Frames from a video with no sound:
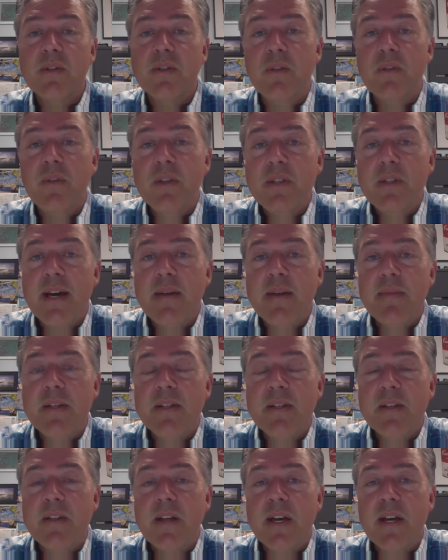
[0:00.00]
So if you tab
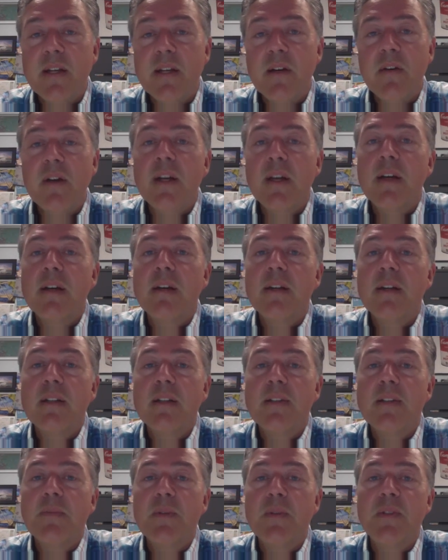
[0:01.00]
into that area,
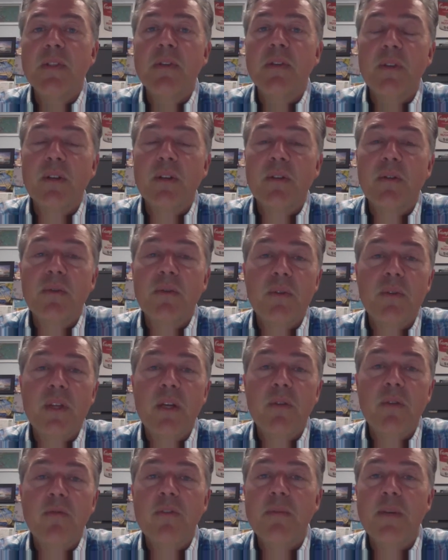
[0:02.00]
it's specific to
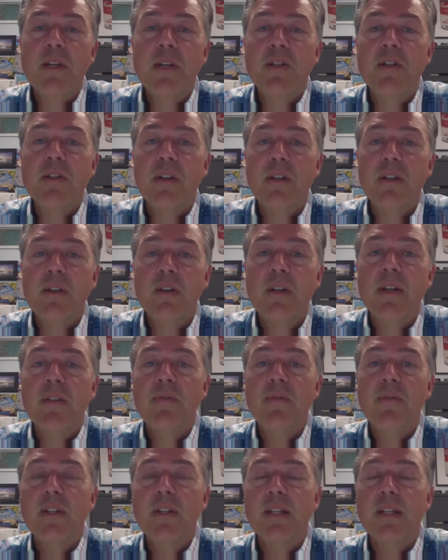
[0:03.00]
the information on Unity
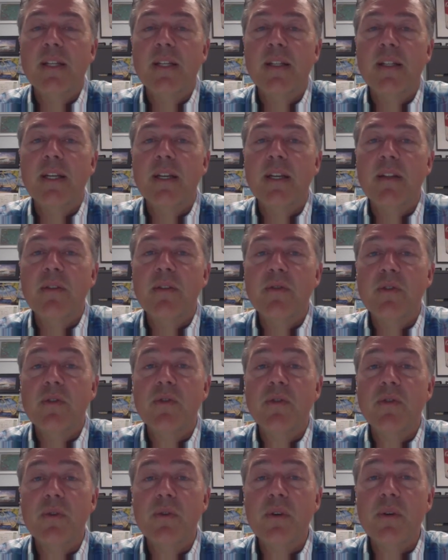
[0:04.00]
Field Healing, and there's a
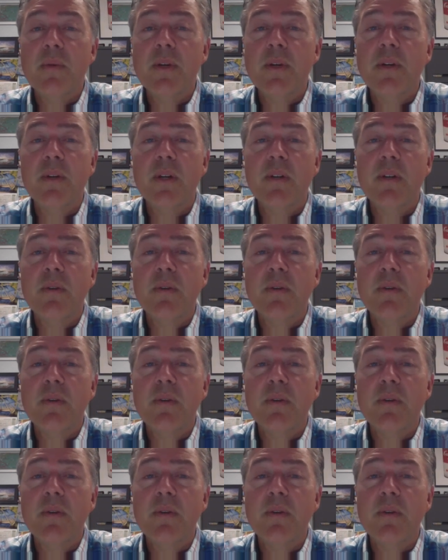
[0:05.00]
store where you can.